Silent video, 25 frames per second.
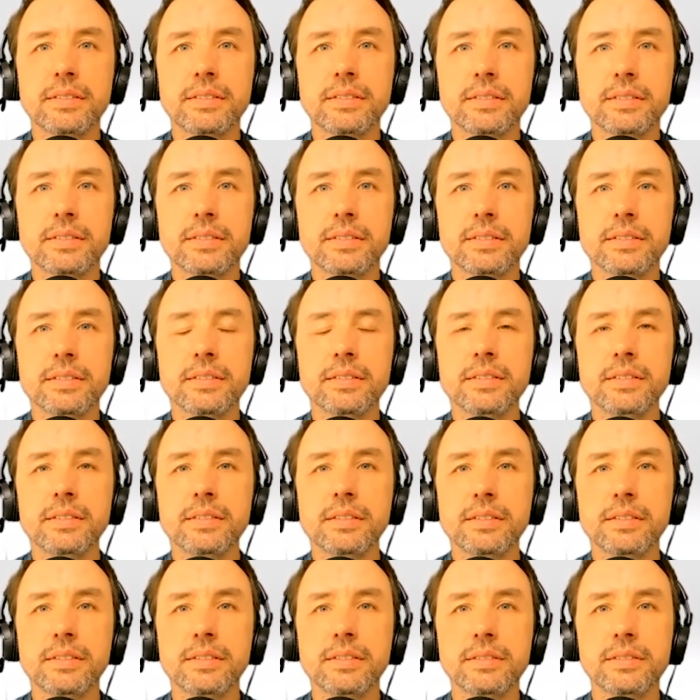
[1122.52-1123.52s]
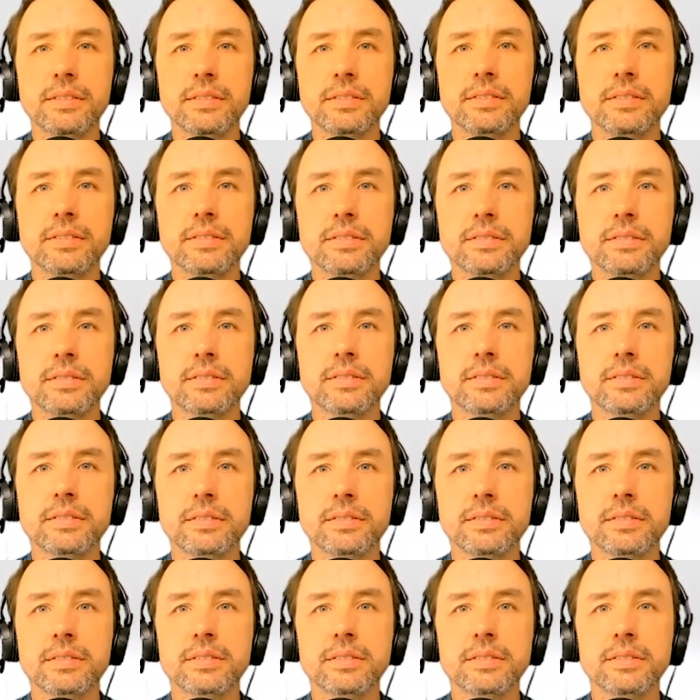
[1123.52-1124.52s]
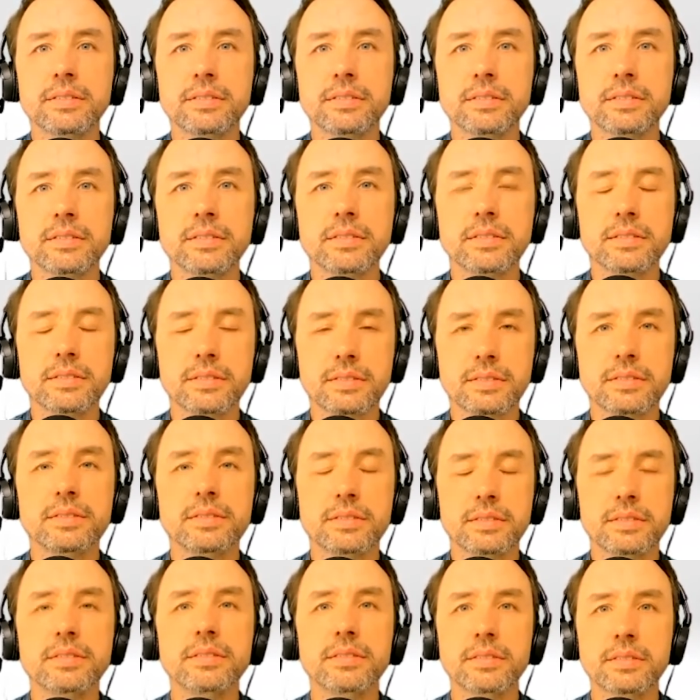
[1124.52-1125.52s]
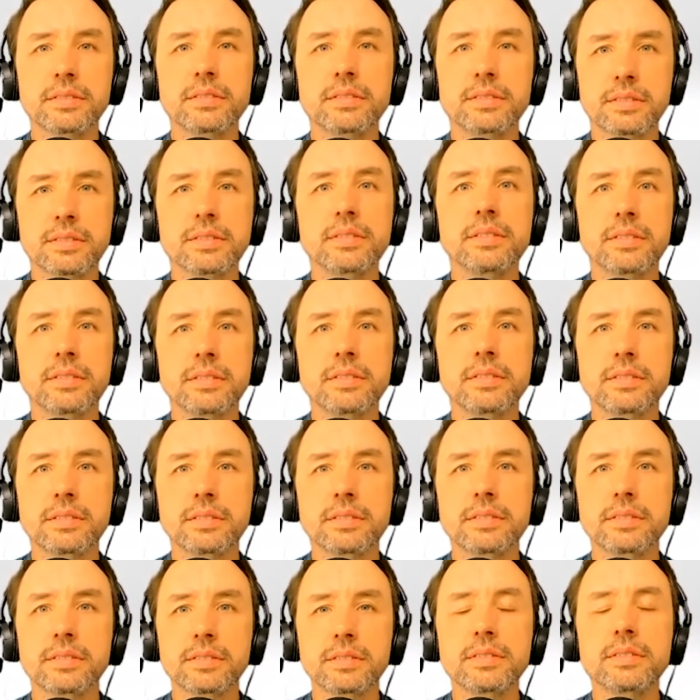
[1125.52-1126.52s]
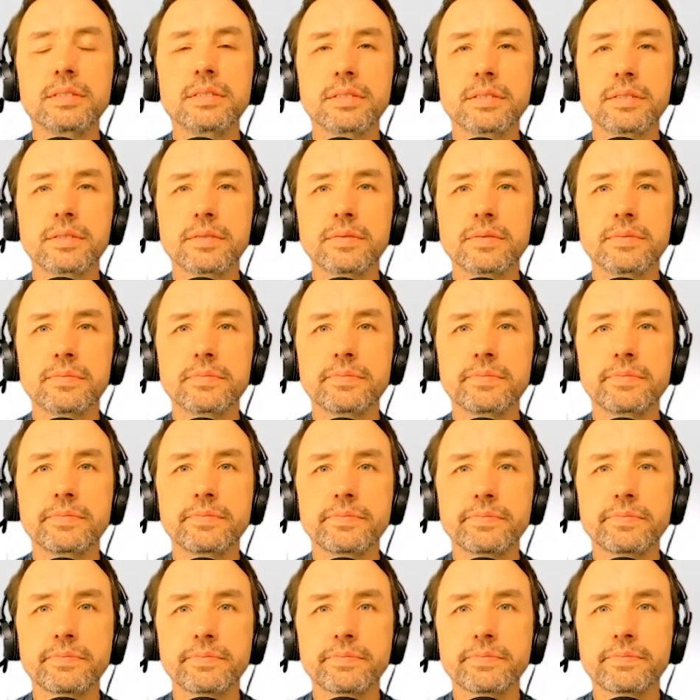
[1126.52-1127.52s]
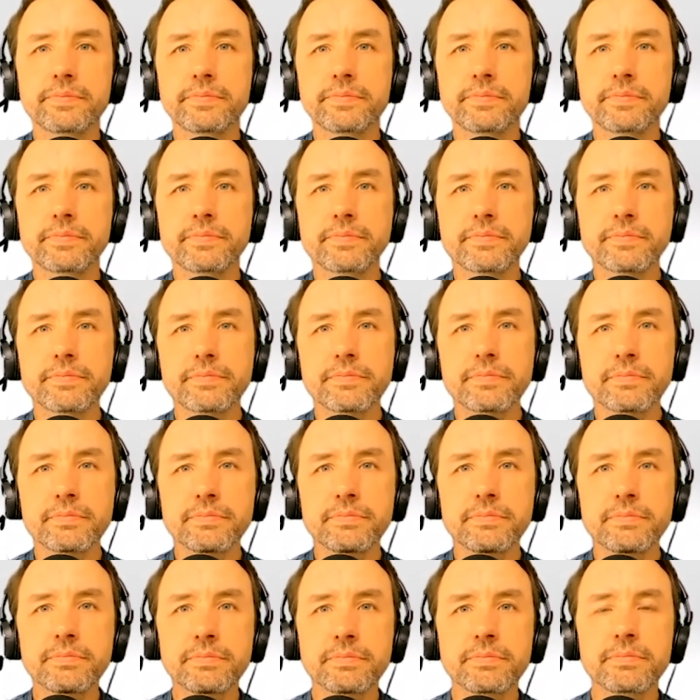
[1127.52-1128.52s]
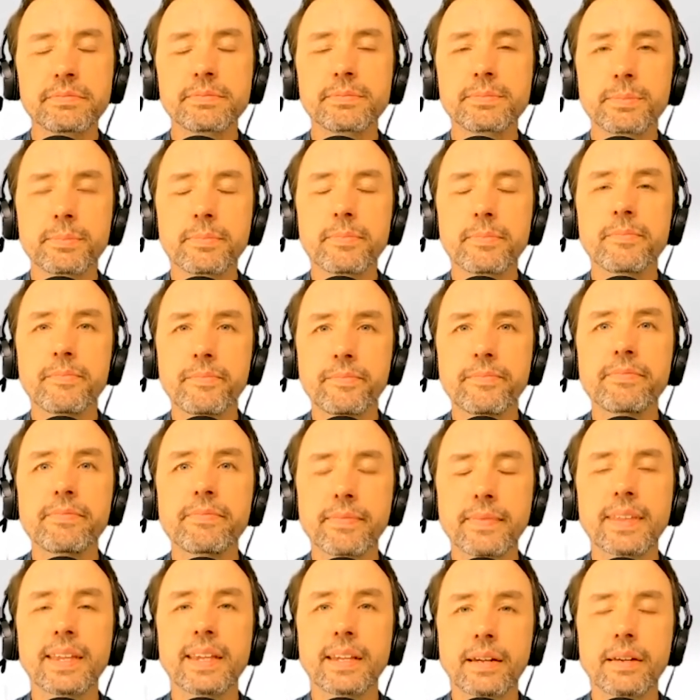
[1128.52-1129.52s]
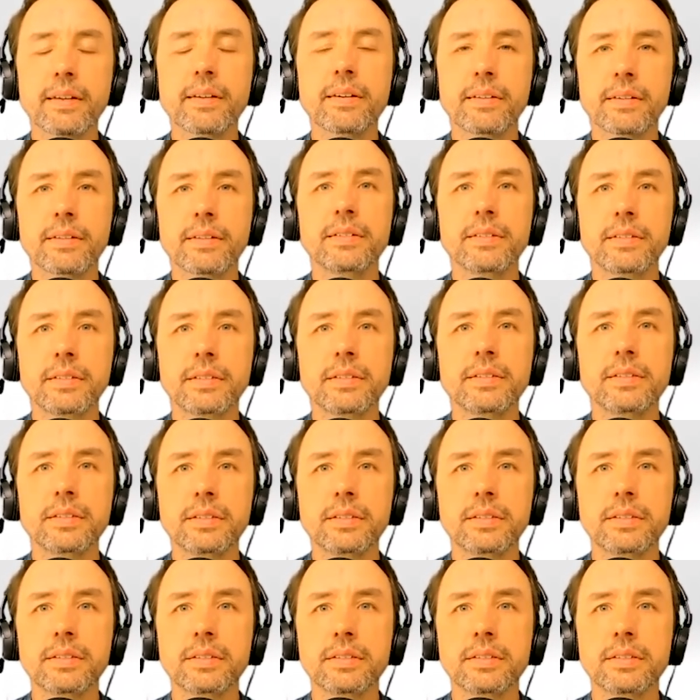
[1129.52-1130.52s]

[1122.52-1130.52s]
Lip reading: No words are spoken by the person on screen.